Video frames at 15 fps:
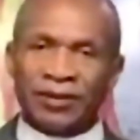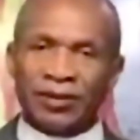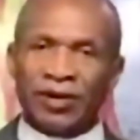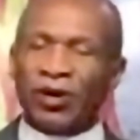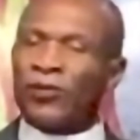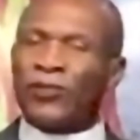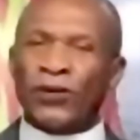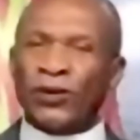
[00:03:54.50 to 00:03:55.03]

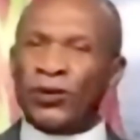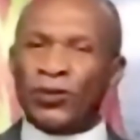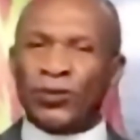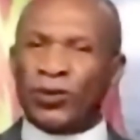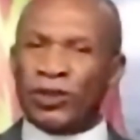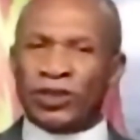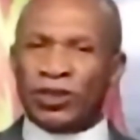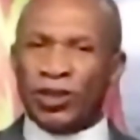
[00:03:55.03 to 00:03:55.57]
Or for you,
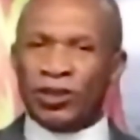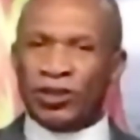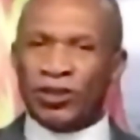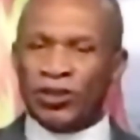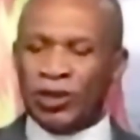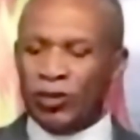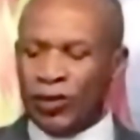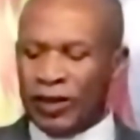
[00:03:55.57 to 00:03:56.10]
it's not the
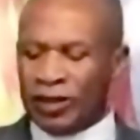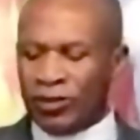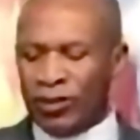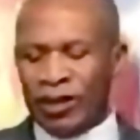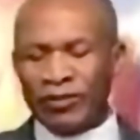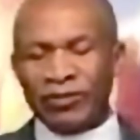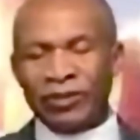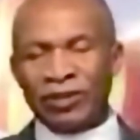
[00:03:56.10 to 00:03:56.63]
only way to
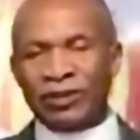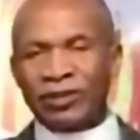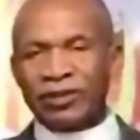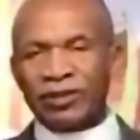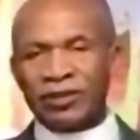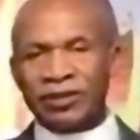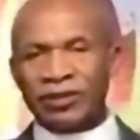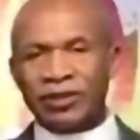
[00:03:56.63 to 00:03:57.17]
heaven.
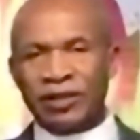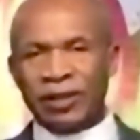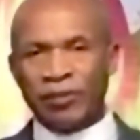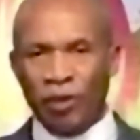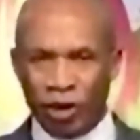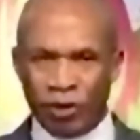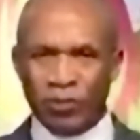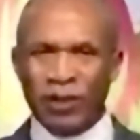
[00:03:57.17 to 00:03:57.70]
There
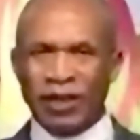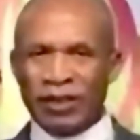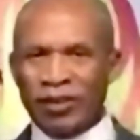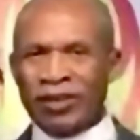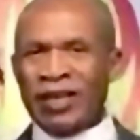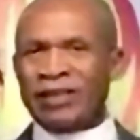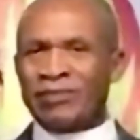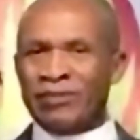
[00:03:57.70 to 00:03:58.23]
must be
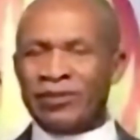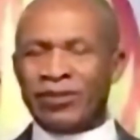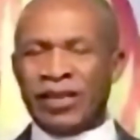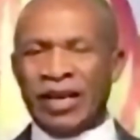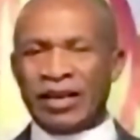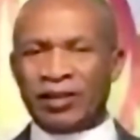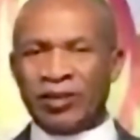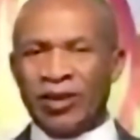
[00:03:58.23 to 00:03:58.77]
another
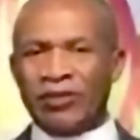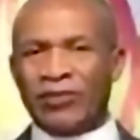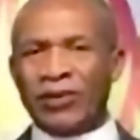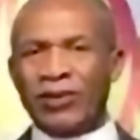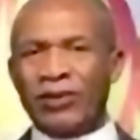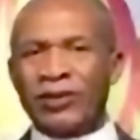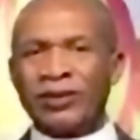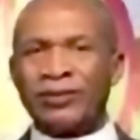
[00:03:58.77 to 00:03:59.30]
track you are
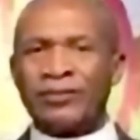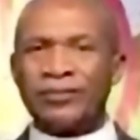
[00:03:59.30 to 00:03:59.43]
following.